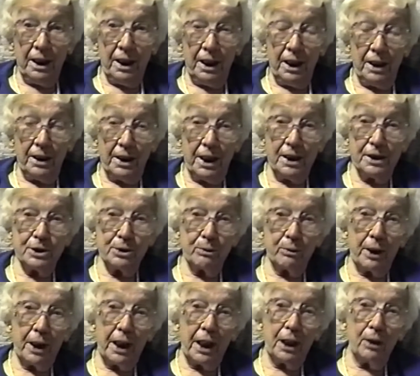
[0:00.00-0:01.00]
And that's
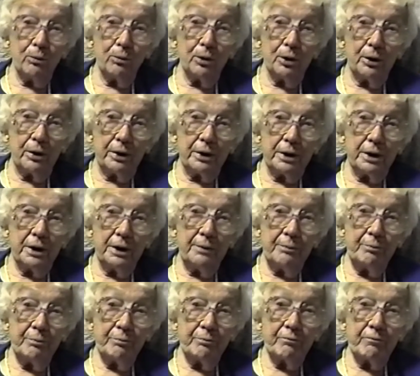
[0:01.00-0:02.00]
where I worked
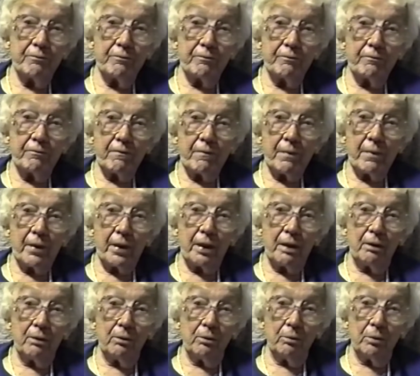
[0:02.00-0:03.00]

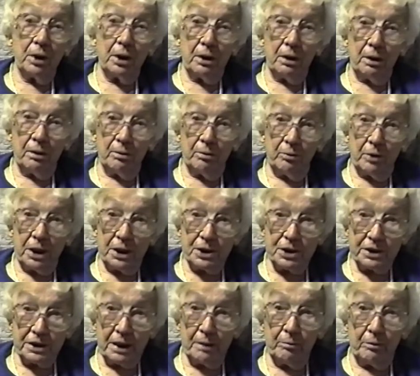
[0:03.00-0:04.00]
one
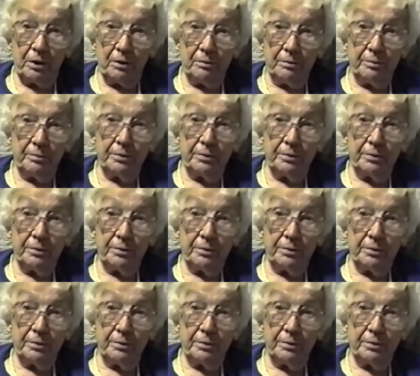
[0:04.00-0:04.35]
summer.